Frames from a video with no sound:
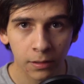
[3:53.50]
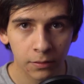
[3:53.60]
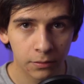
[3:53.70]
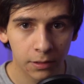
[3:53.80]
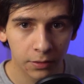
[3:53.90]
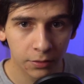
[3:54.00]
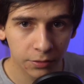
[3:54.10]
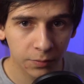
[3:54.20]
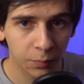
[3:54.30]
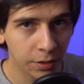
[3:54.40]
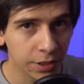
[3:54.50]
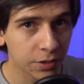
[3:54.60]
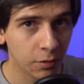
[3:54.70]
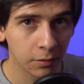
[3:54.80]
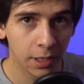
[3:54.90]
then there's a pretty
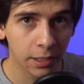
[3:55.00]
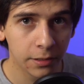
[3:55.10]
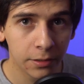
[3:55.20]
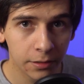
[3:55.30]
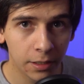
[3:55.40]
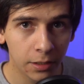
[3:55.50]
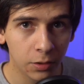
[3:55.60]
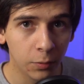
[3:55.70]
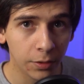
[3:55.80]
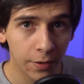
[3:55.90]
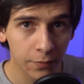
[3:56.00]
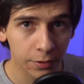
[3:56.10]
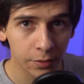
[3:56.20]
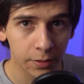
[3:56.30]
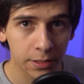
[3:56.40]
strong likelihood that you will never
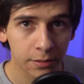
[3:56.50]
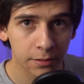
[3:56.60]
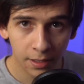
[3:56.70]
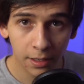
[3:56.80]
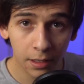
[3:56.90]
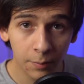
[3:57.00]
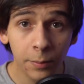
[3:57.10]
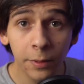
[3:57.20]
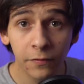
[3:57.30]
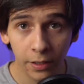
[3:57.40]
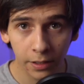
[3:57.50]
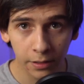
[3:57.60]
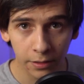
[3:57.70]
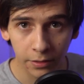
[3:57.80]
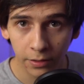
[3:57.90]
do it. Now, let me be very
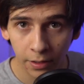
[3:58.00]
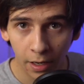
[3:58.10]
clear.